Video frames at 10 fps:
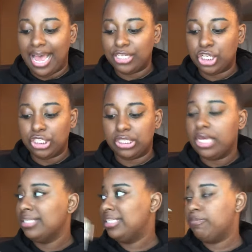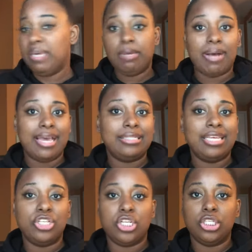I just speak my
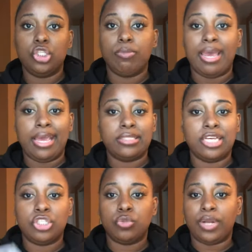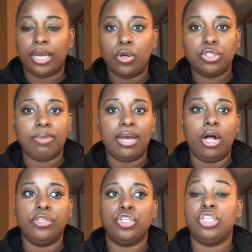intentions to my ancestors when I go to my
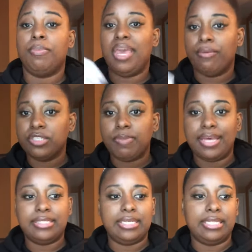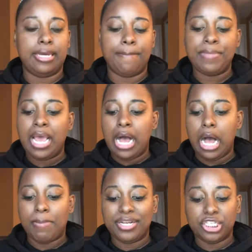altar to pay respects to them.
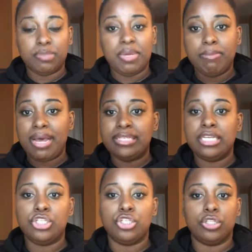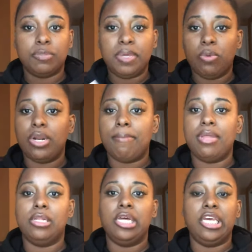Um, I just speak my intentions or speak what I'm
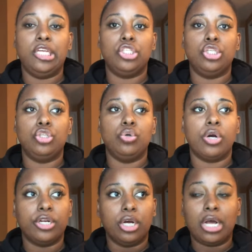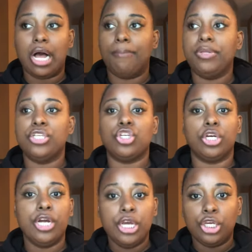looking to do or accomplish
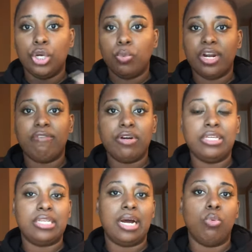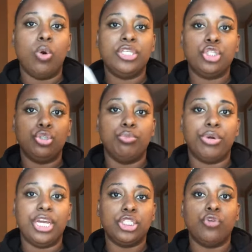or, you know, whatever it is that I want to
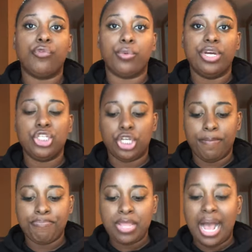bring into fruition.